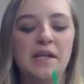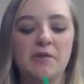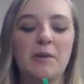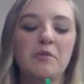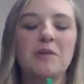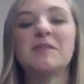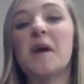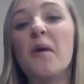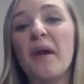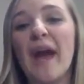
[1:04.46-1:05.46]
the whipped cream is
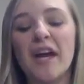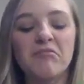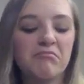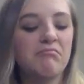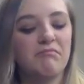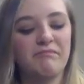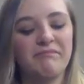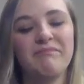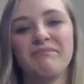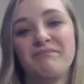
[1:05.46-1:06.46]
okay.
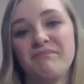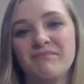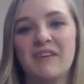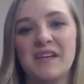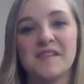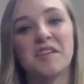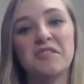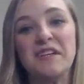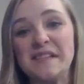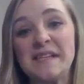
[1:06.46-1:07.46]
Tastes like
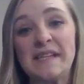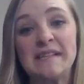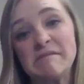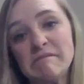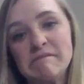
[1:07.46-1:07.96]
green tea.